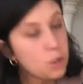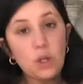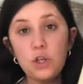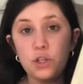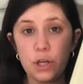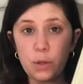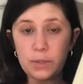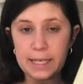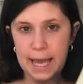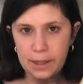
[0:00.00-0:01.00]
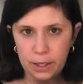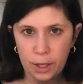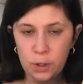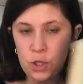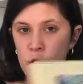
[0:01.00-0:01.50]
So together,
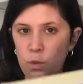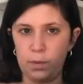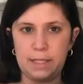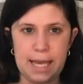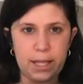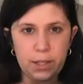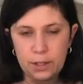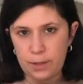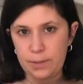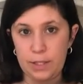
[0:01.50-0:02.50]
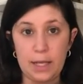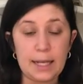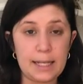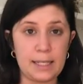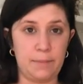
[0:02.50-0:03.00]
we'll take a close look
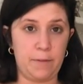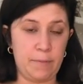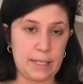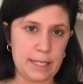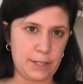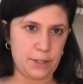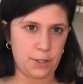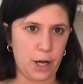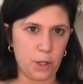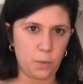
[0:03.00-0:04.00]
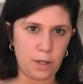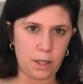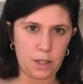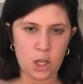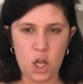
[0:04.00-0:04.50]
at some of Matisse's
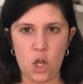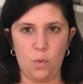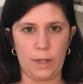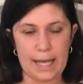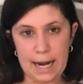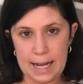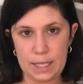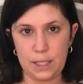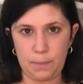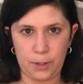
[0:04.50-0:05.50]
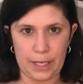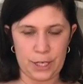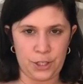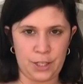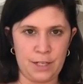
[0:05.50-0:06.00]
artwork. We'll get
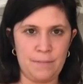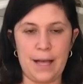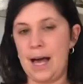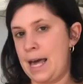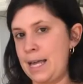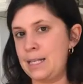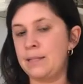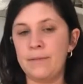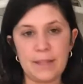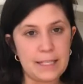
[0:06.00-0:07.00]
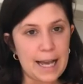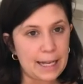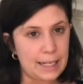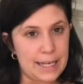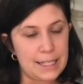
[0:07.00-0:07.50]
inspiration behind some of the
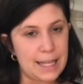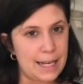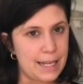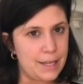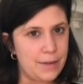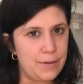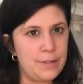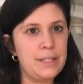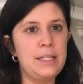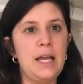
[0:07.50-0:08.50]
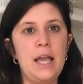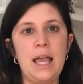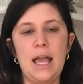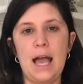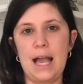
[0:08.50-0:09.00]
techniques that he used,
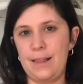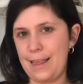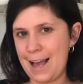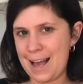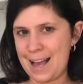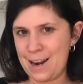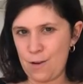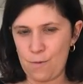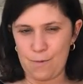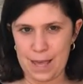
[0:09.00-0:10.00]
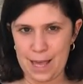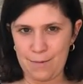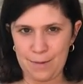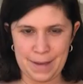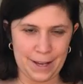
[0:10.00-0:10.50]
and then we
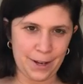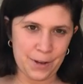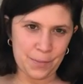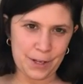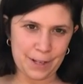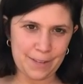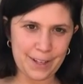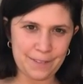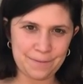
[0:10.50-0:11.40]
will make our own work of art.